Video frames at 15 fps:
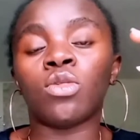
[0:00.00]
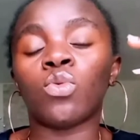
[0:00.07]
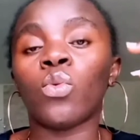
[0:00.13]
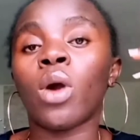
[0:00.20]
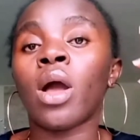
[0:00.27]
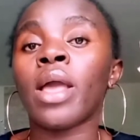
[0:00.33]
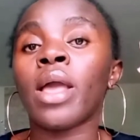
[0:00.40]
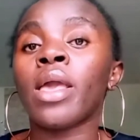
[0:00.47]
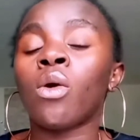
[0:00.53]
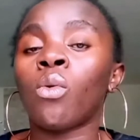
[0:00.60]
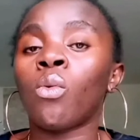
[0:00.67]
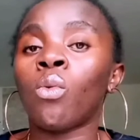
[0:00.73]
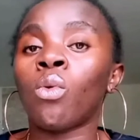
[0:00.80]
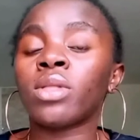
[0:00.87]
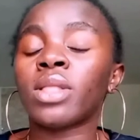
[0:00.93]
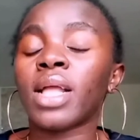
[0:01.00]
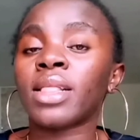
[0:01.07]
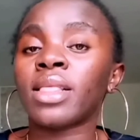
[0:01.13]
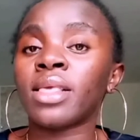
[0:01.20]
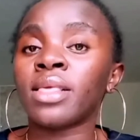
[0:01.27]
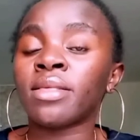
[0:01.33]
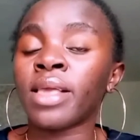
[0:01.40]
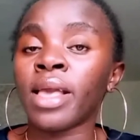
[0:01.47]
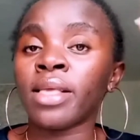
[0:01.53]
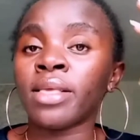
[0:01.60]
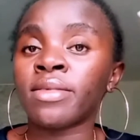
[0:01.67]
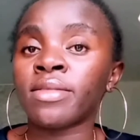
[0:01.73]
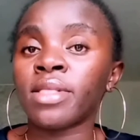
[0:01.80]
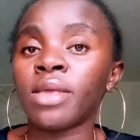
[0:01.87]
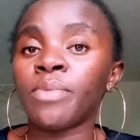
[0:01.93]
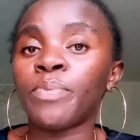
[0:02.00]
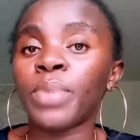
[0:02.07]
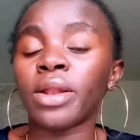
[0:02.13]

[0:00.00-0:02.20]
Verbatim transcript: is why water is get easily mm-hmm.